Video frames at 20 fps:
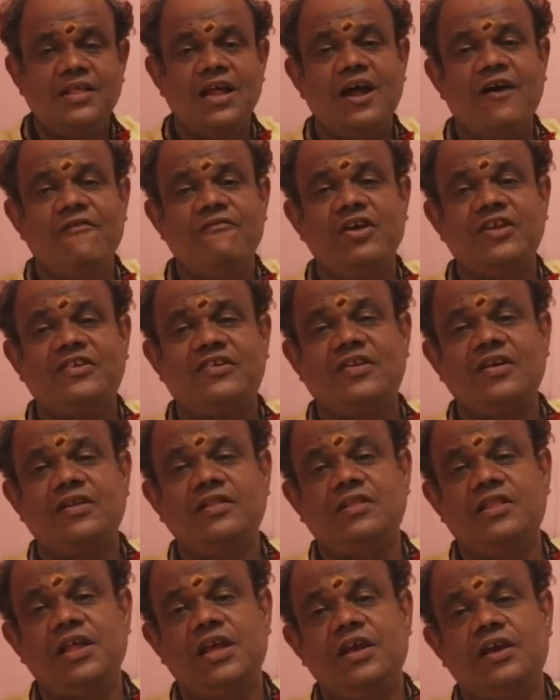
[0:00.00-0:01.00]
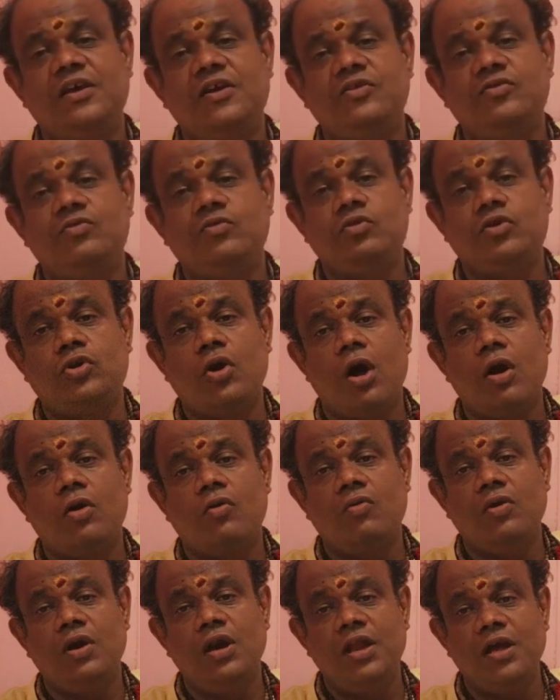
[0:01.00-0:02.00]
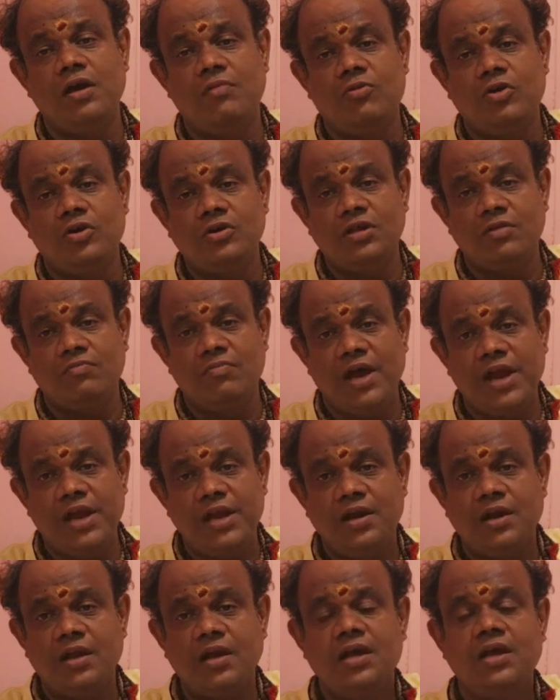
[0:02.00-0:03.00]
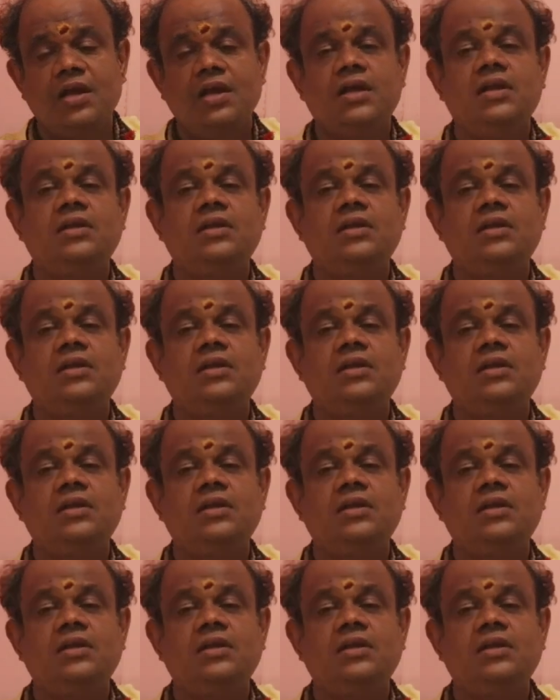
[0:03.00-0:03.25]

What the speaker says: There are Western thinkers who talk only about the mind.